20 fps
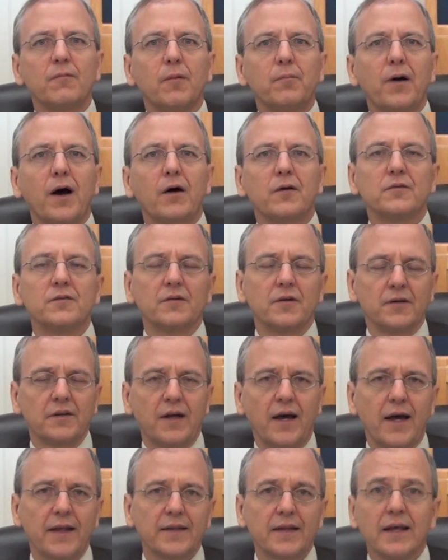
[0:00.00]
about or
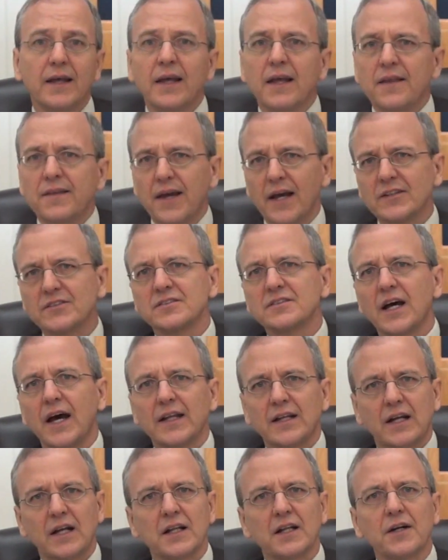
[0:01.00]
not, that's
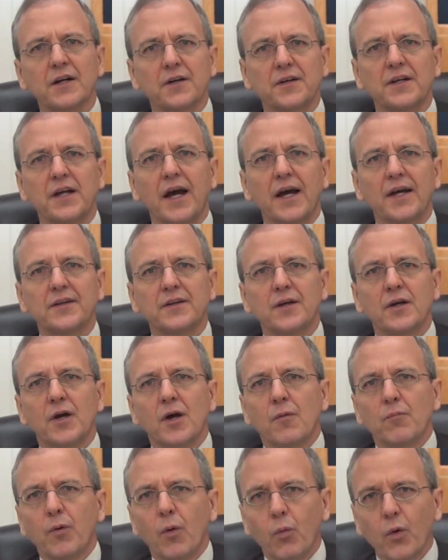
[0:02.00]
not clear yet.
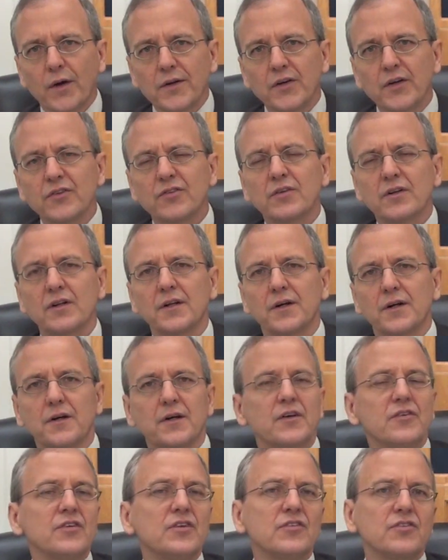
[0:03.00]
But what is
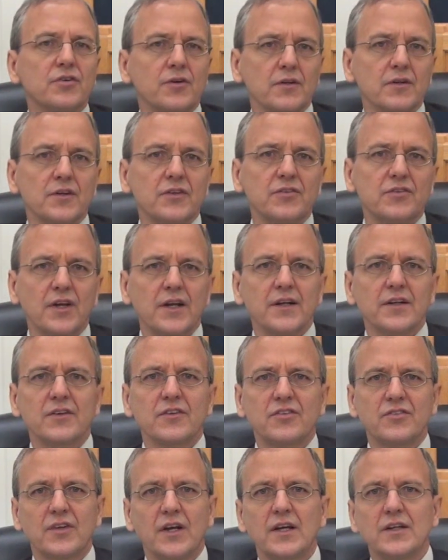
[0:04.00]
clear is he's certainly setting
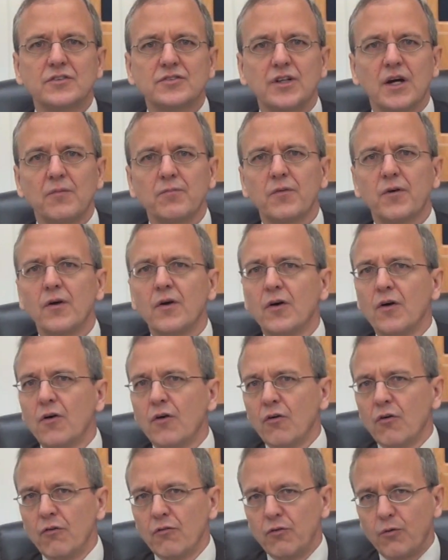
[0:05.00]
the stage up
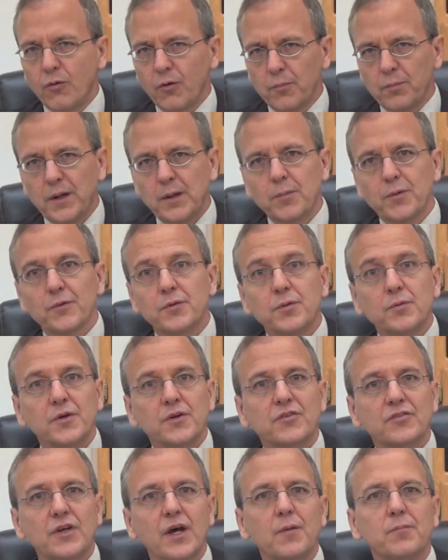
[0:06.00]
for people to
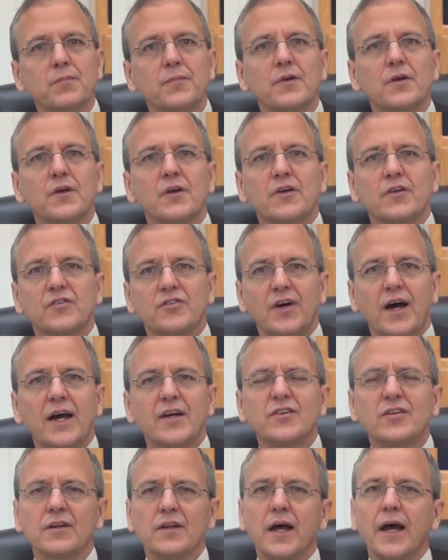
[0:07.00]
accept
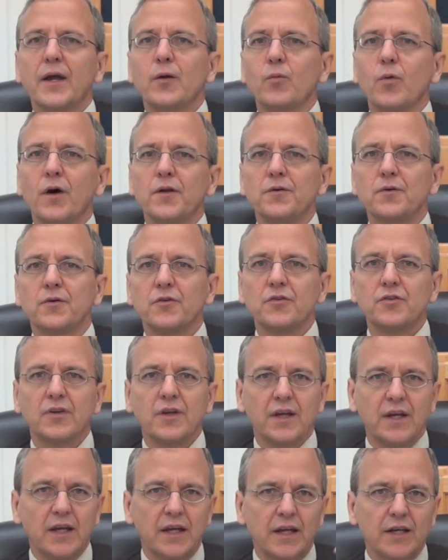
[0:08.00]
signs and lying
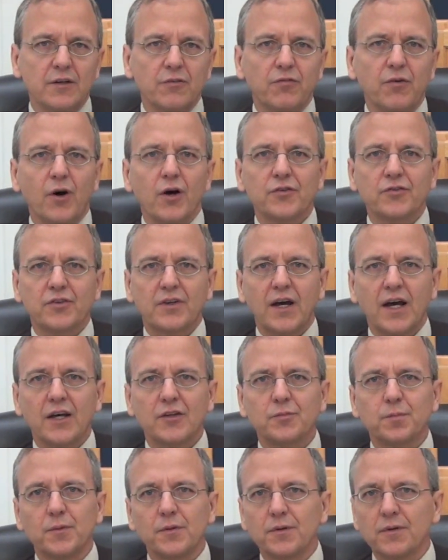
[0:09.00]
wonders and a false
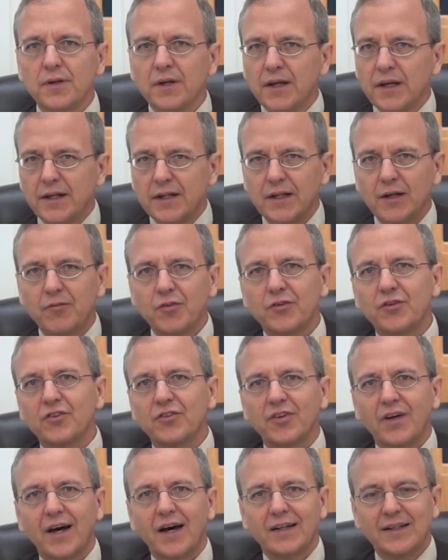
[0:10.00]
gospel, an
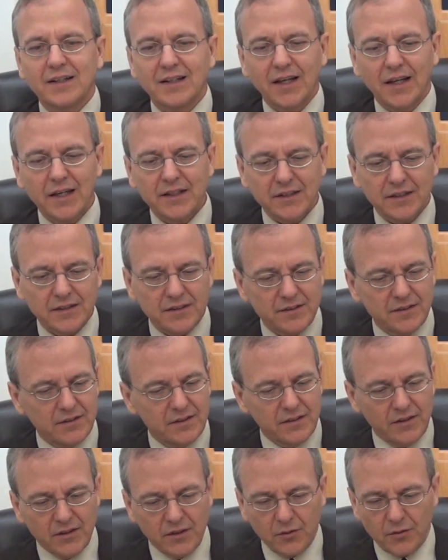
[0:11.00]
emphasis on a lady,
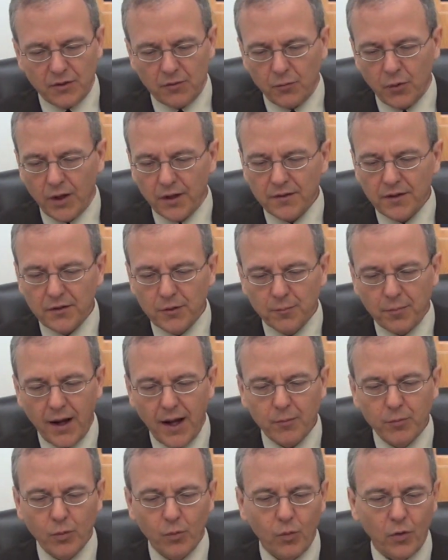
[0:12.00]
one that the
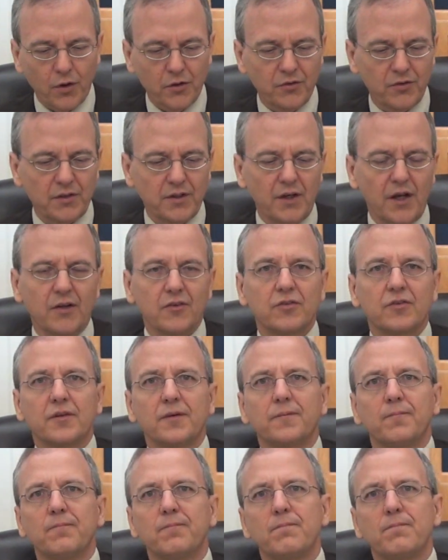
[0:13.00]
Bible warns against.